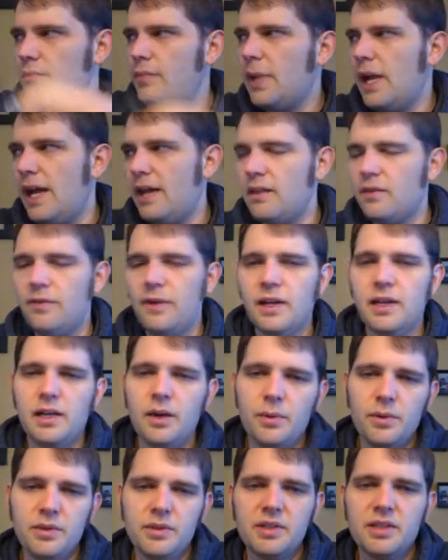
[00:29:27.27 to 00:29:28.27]
pathfinding,
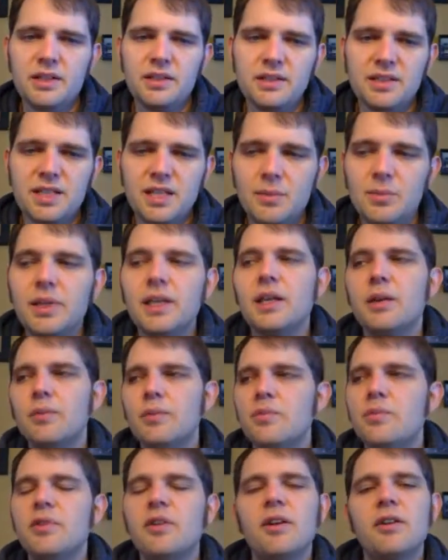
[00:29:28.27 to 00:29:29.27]
which it seemed like it
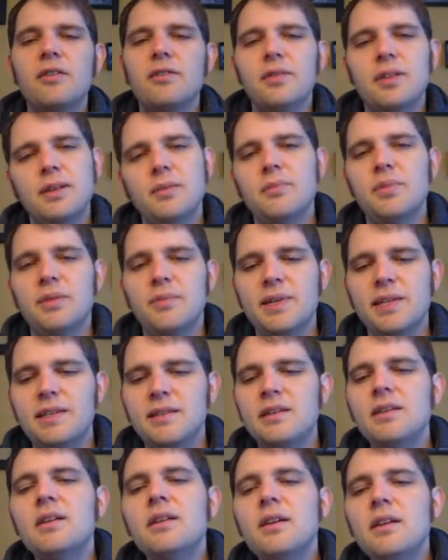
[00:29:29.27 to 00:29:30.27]
would be harder to implement
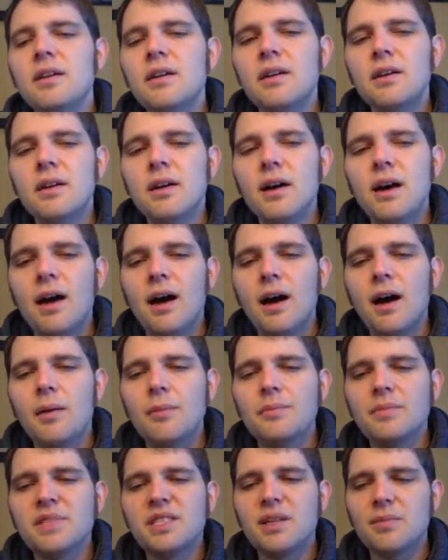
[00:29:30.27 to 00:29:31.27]

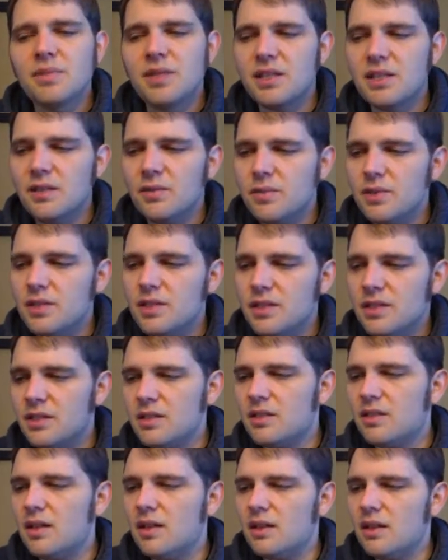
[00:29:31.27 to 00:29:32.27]
something that was
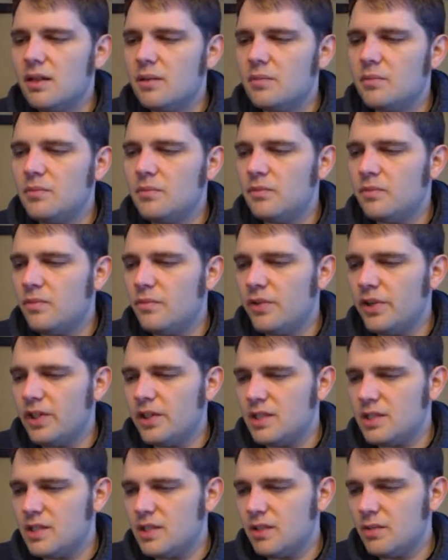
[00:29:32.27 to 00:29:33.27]

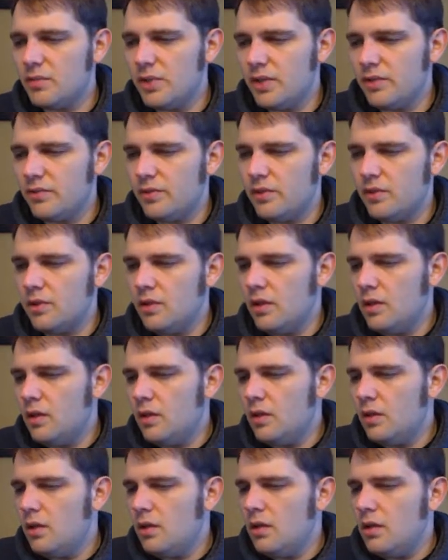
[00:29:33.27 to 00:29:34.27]
realistic and meaningful.
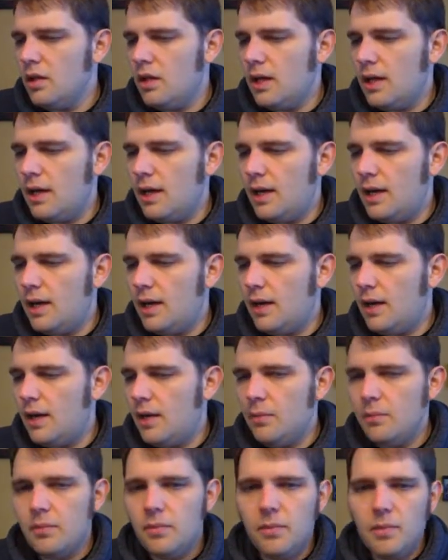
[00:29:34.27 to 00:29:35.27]

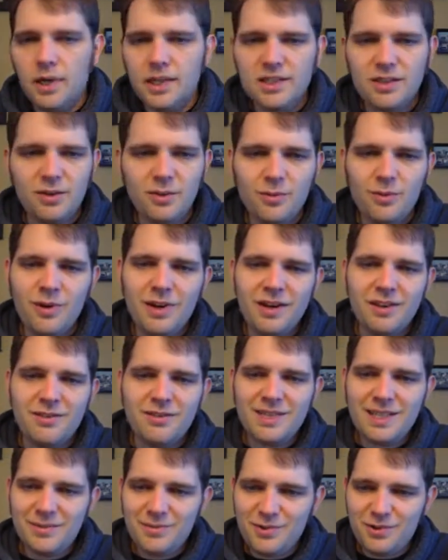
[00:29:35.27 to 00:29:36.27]
Also, one other
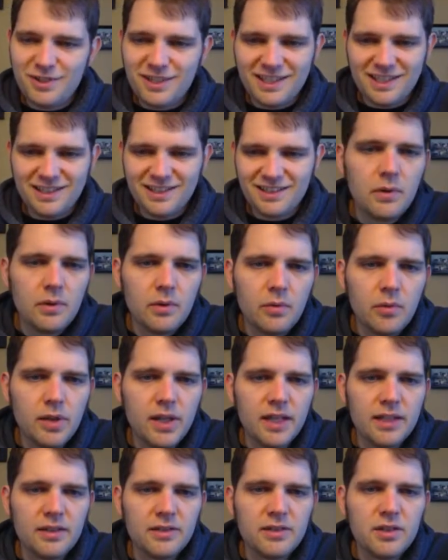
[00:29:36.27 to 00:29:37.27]
dumb trick, where
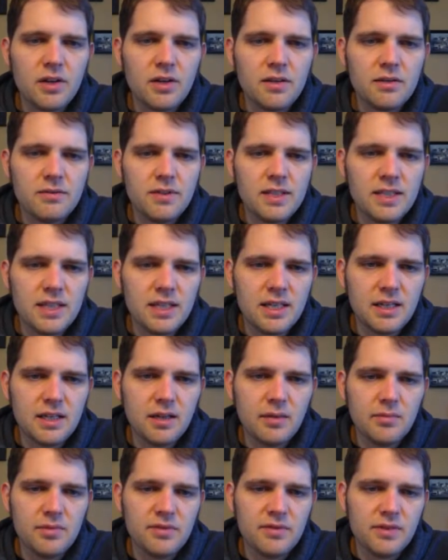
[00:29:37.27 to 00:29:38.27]
like there's all of these
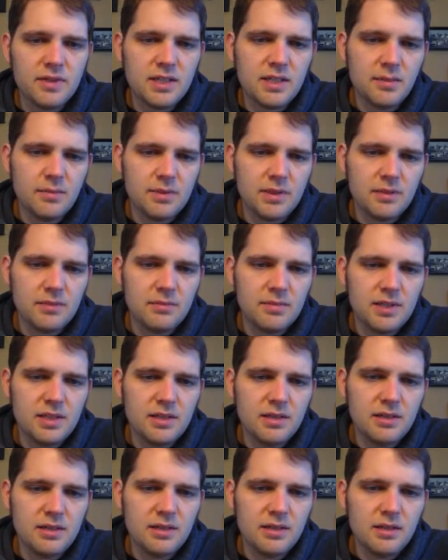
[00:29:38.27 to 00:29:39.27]
enums for symptoms,